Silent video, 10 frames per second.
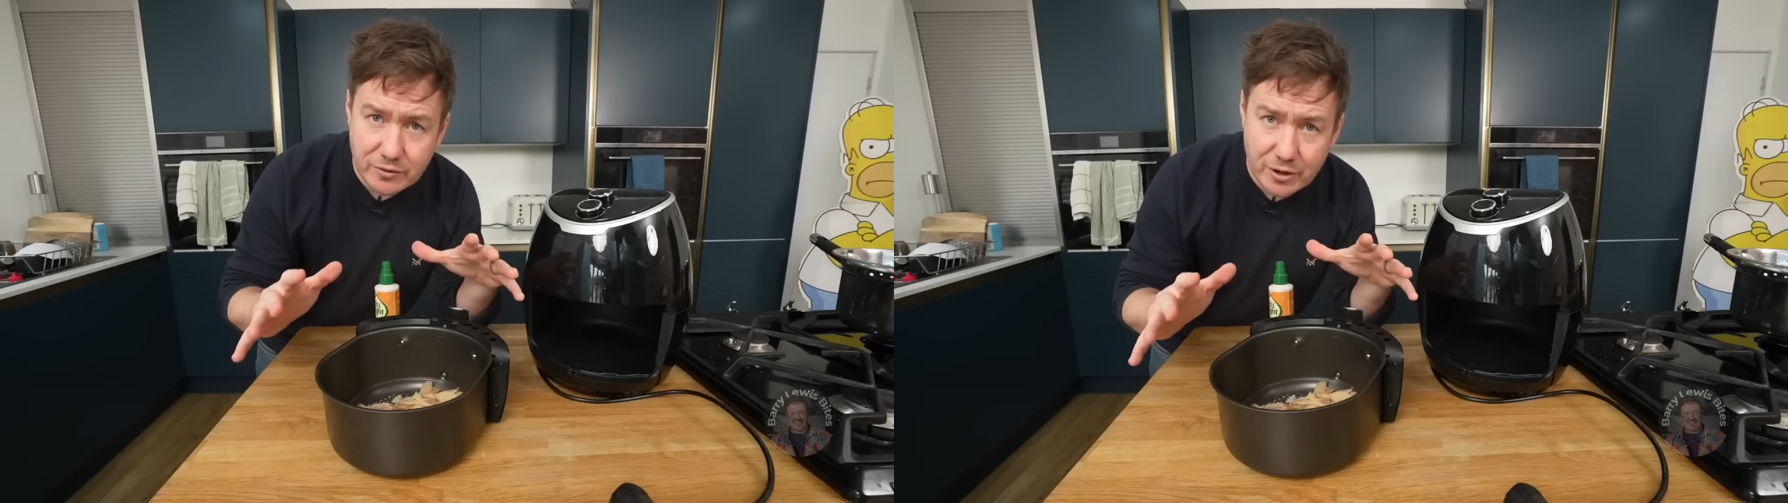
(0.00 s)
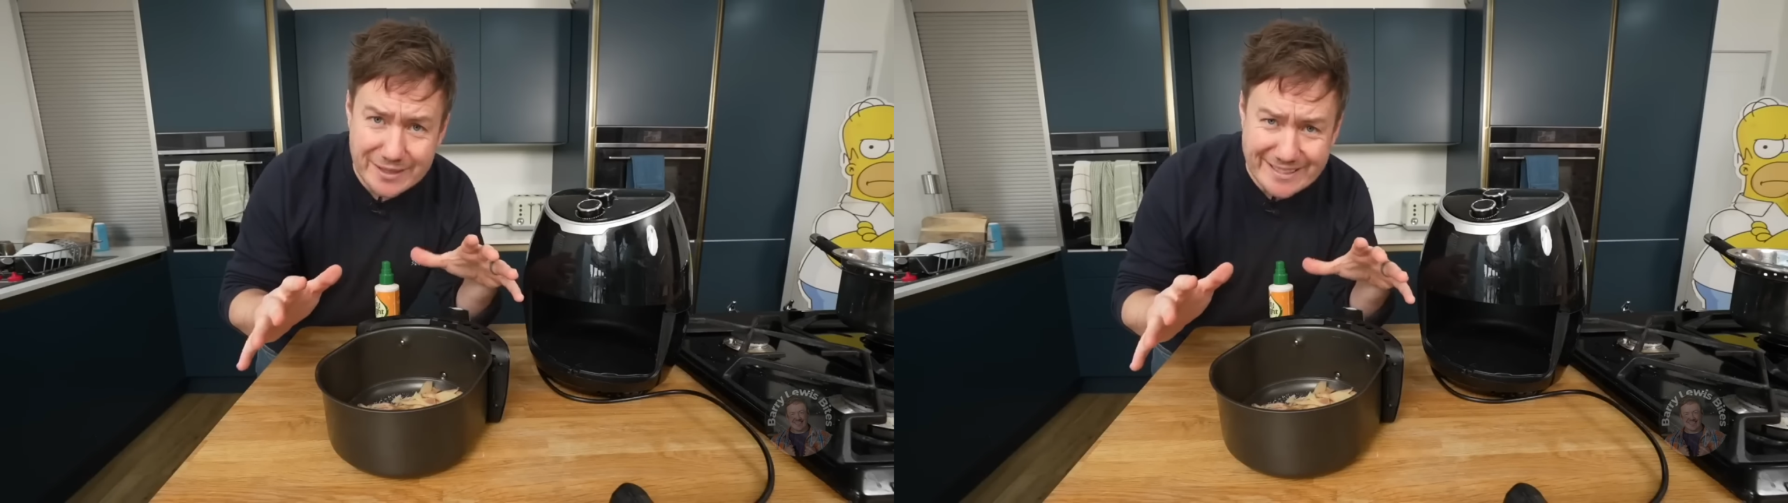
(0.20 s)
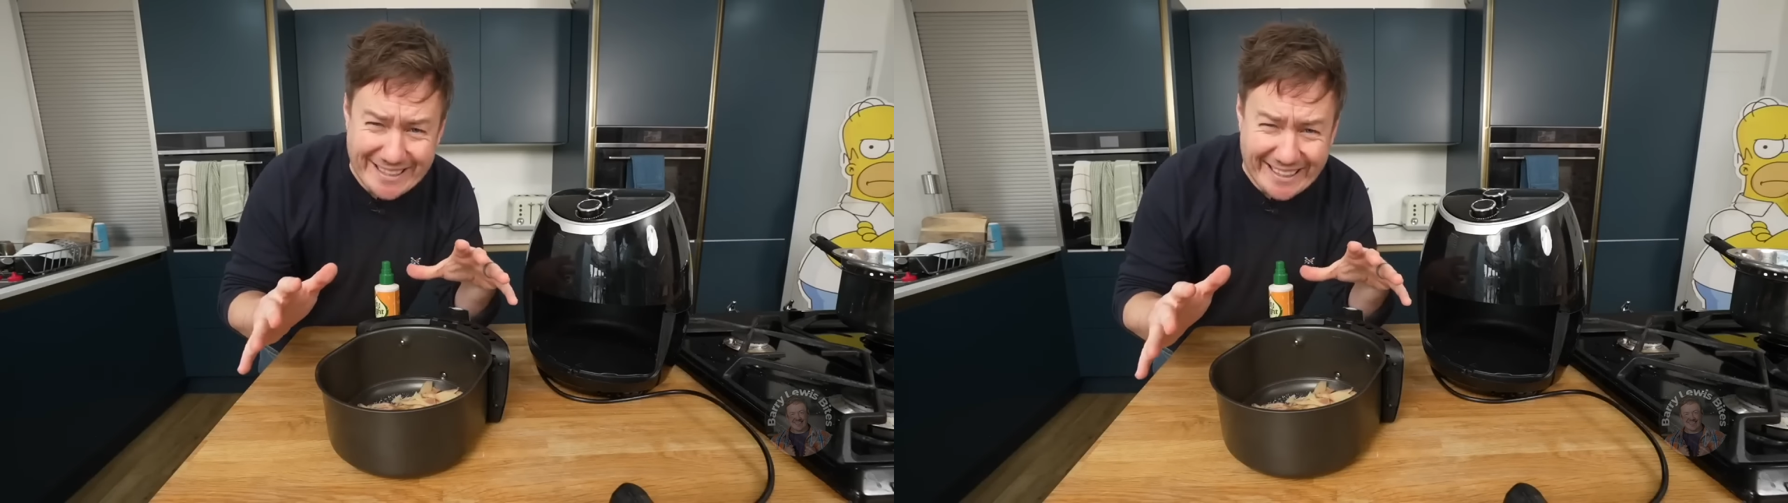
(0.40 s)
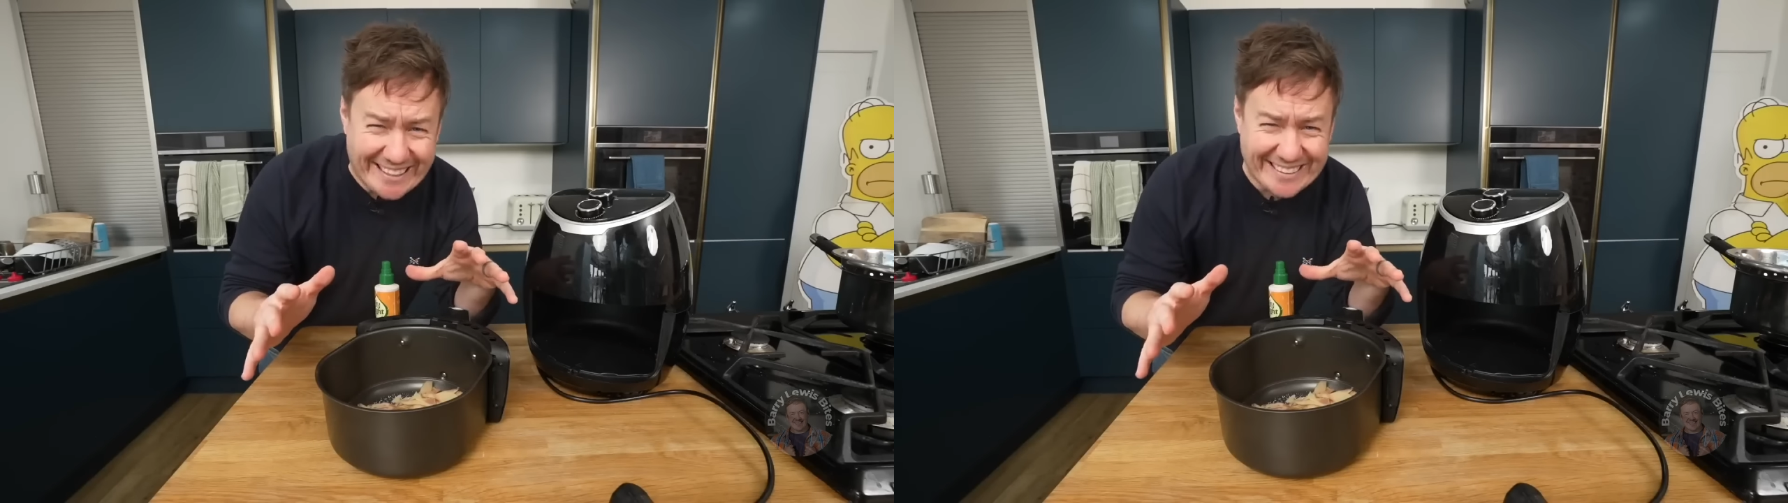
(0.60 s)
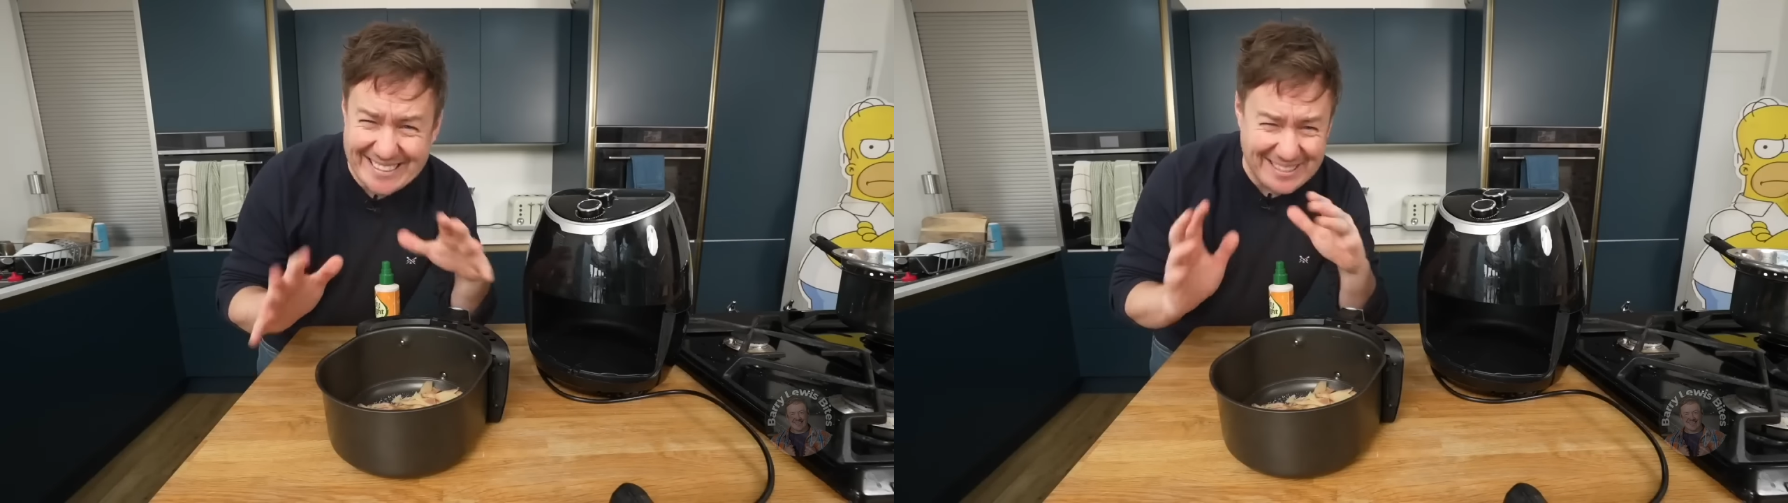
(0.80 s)
fries.
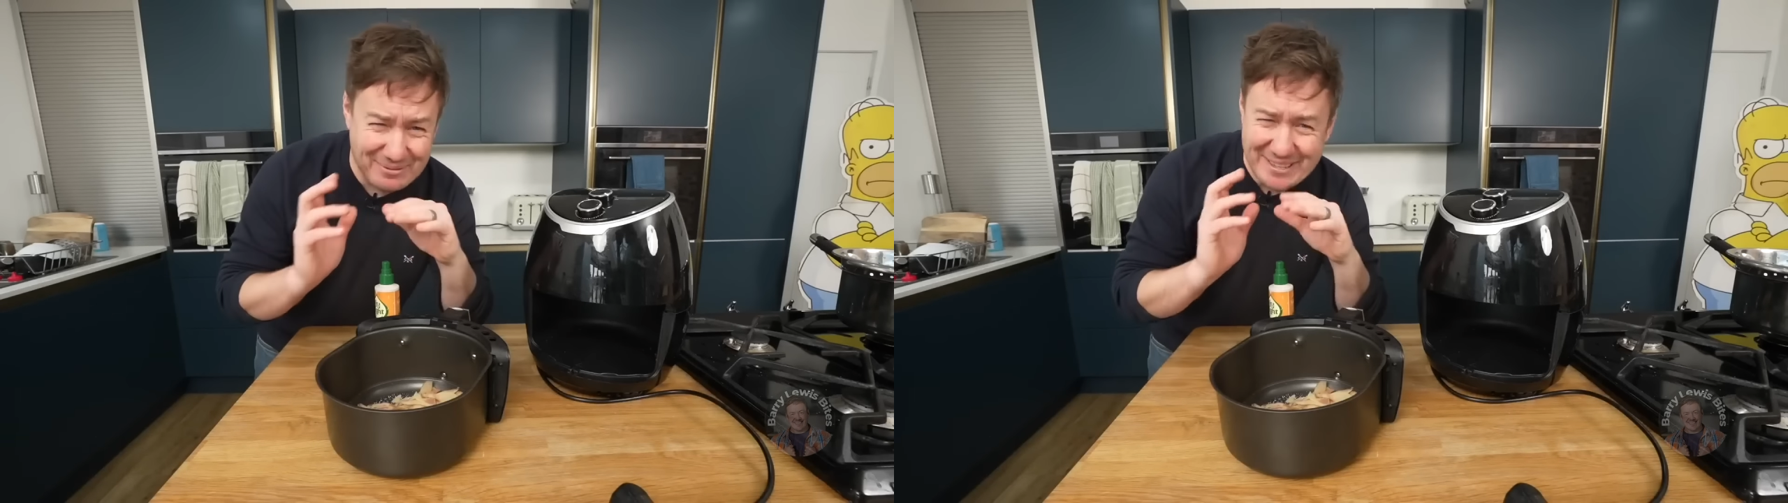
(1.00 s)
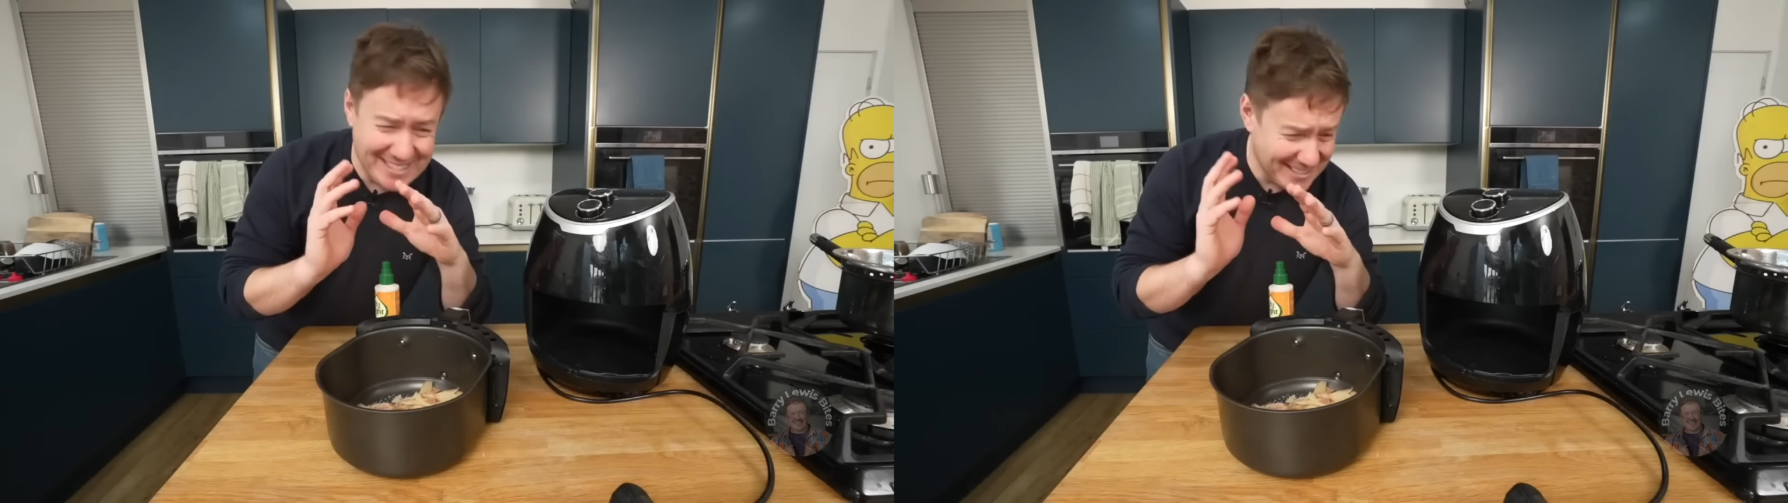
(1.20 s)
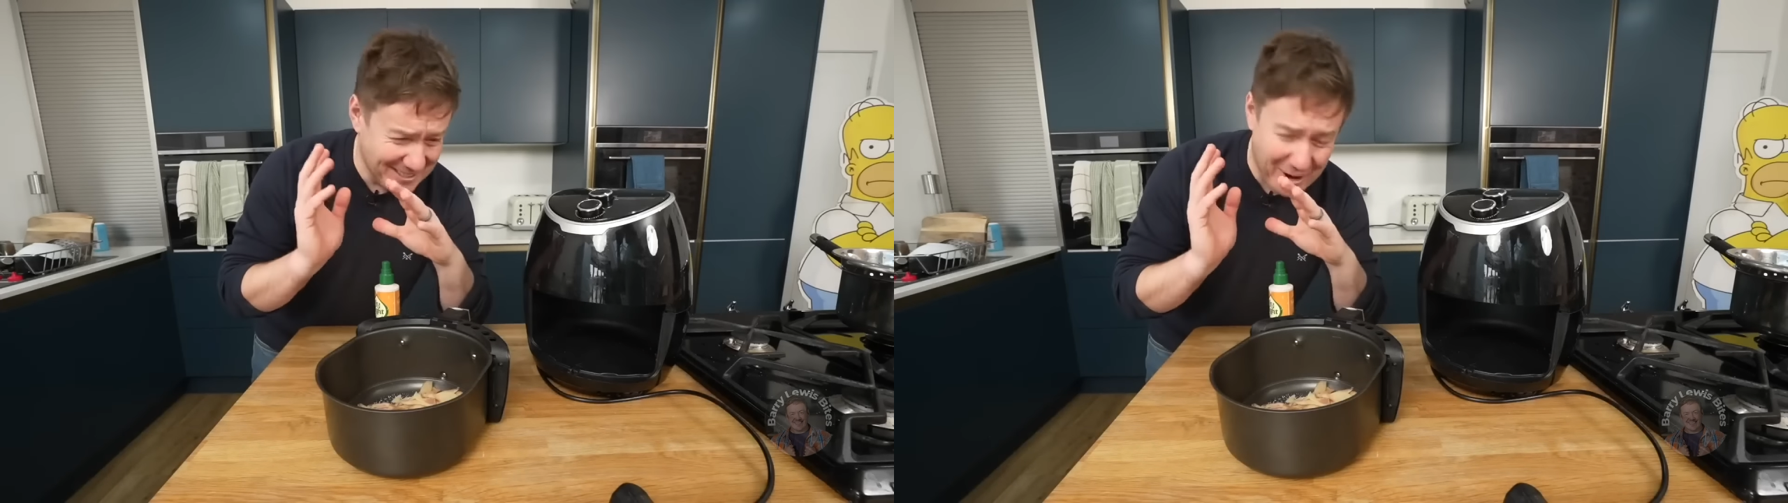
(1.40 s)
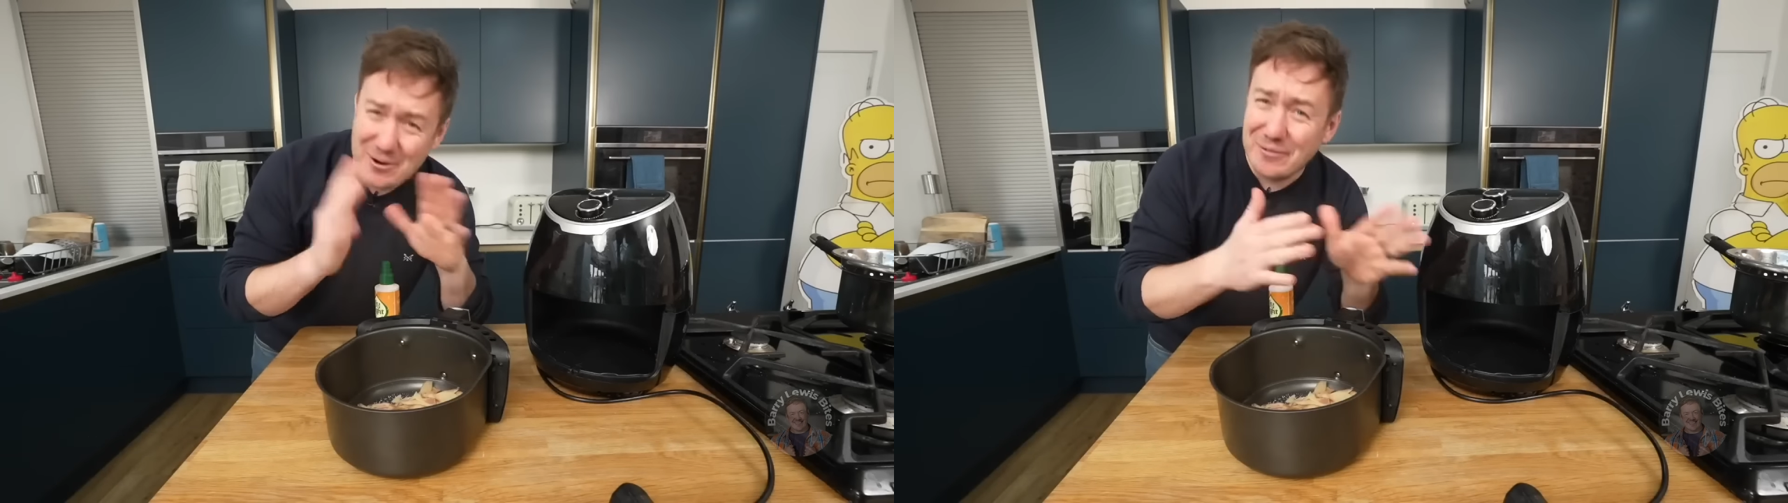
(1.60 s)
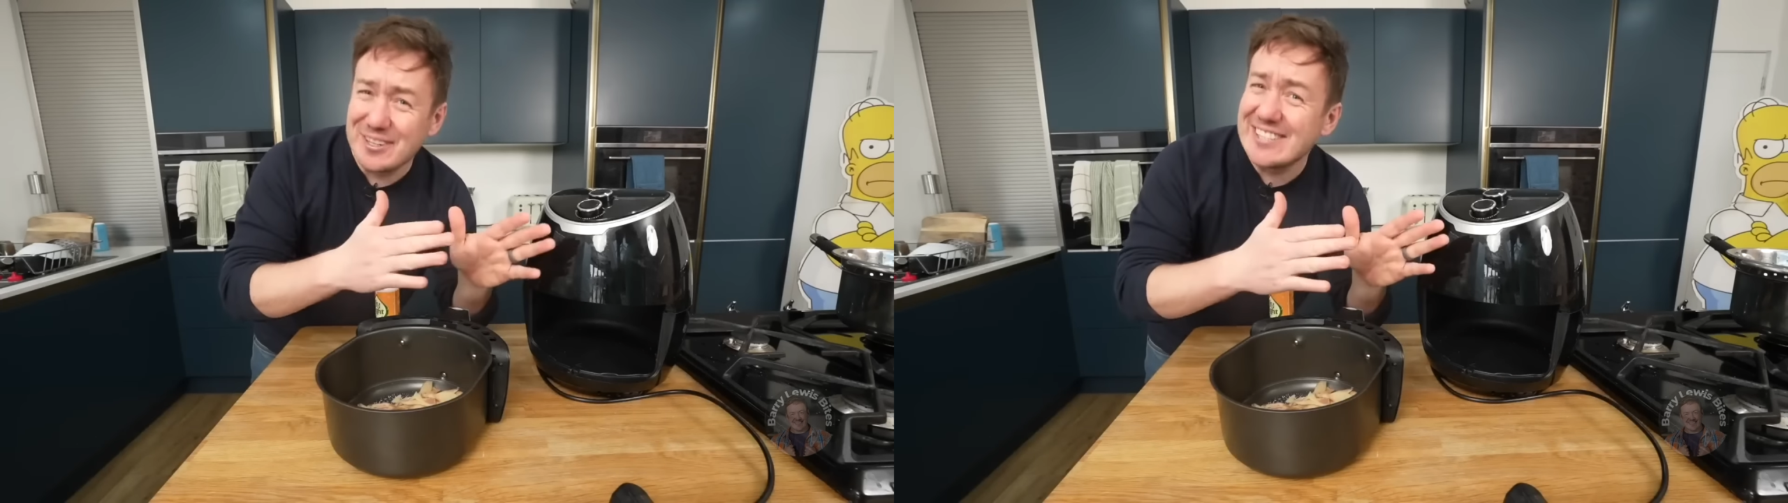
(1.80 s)
We're just
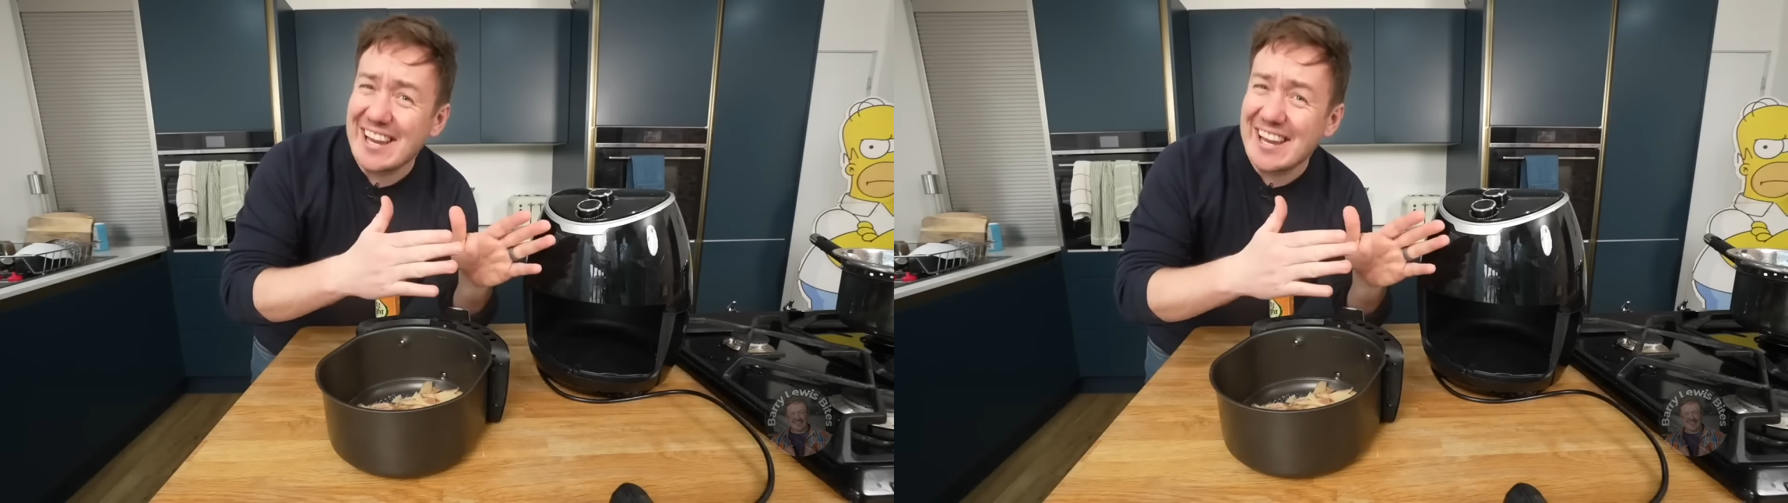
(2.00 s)
going off on a